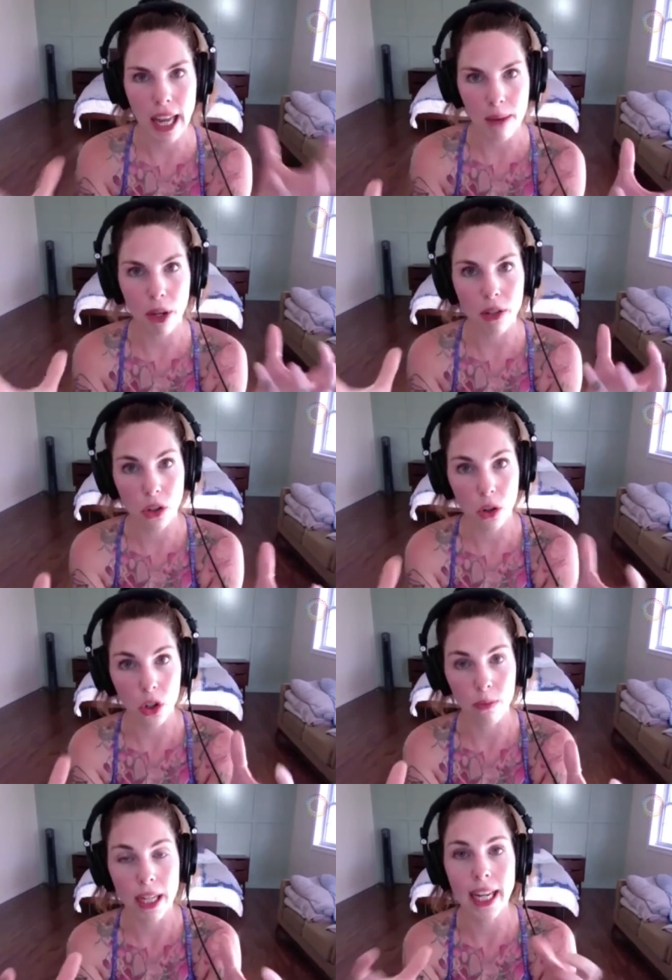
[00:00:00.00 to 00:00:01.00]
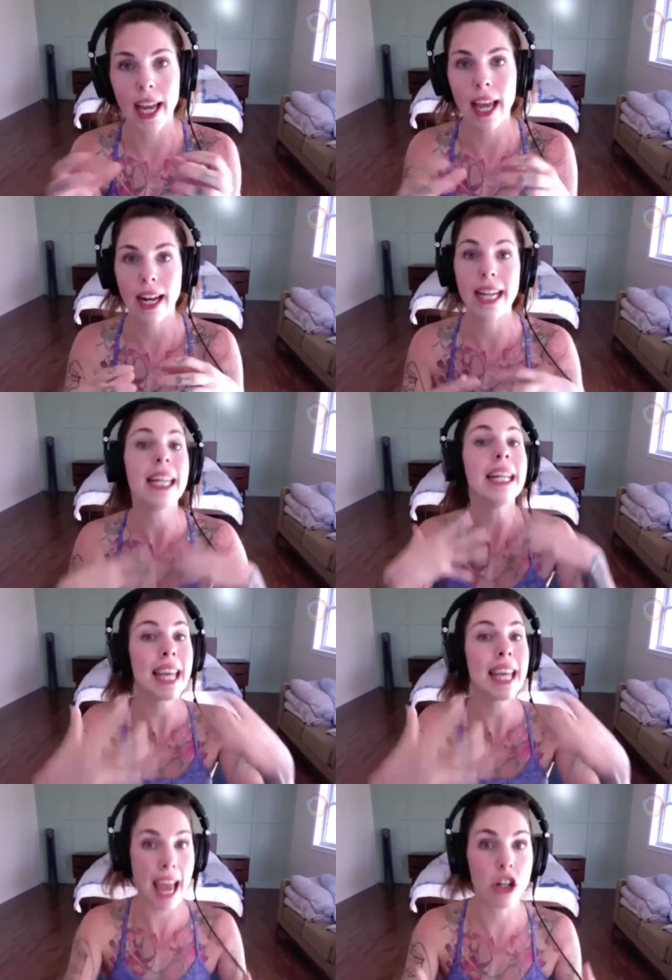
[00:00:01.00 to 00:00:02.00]
am on social media and I need
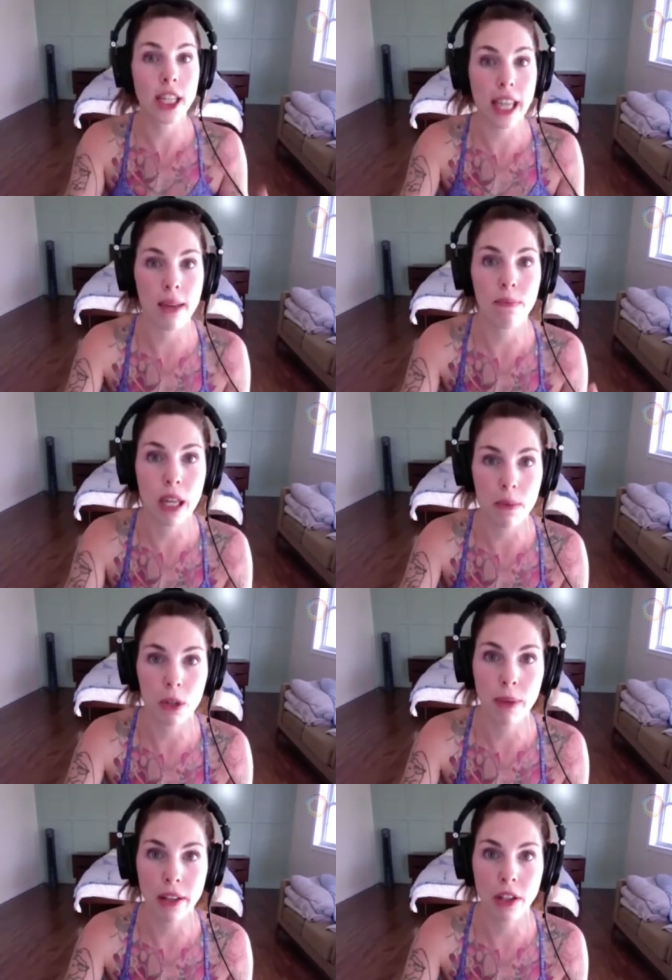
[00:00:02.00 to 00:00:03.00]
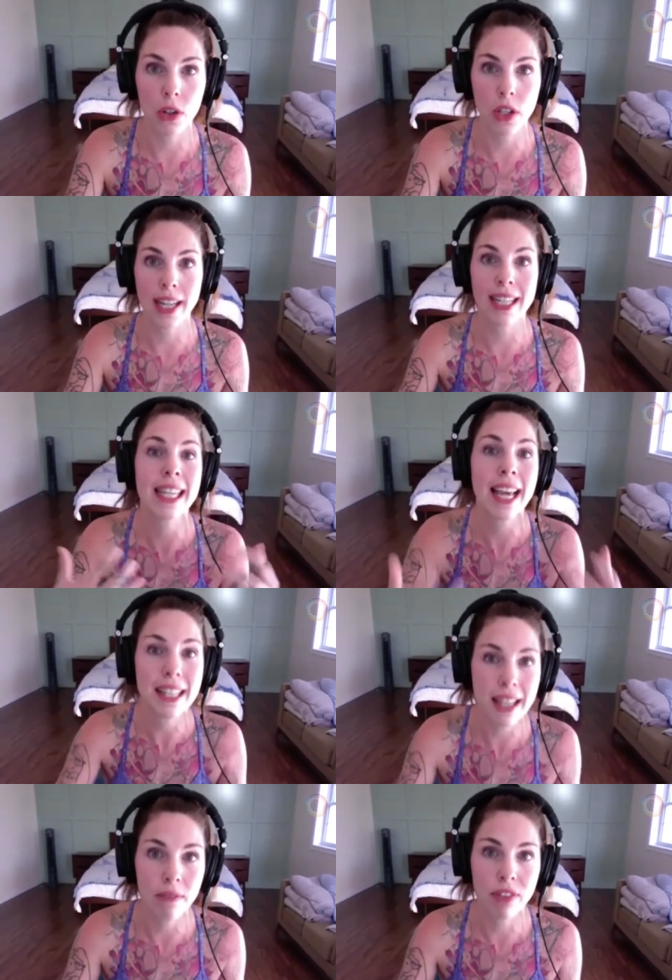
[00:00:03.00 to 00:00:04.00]
to educate people about those things
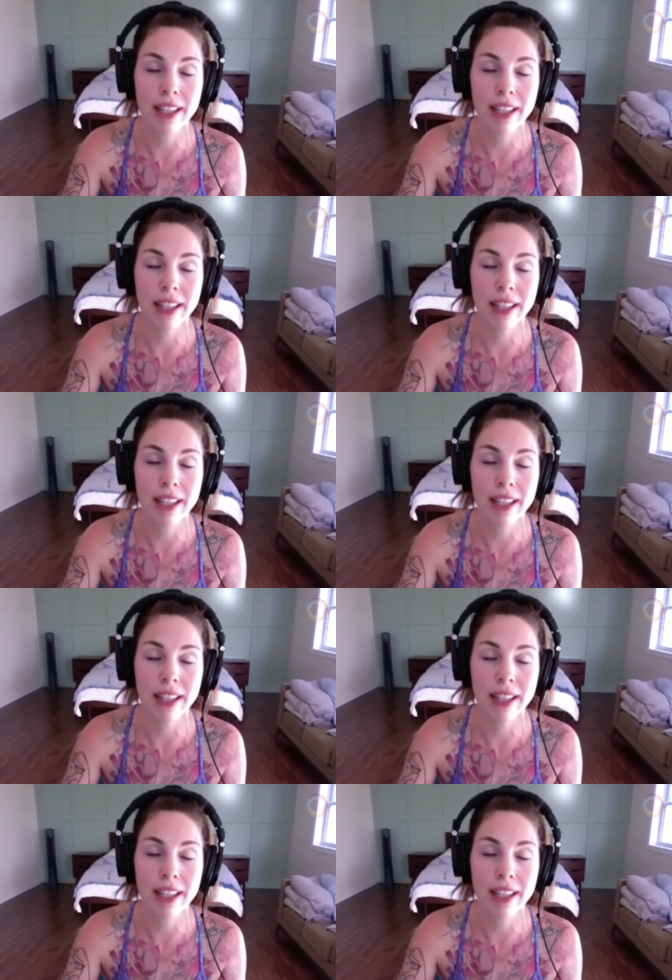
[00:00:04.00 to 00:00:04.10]
says something,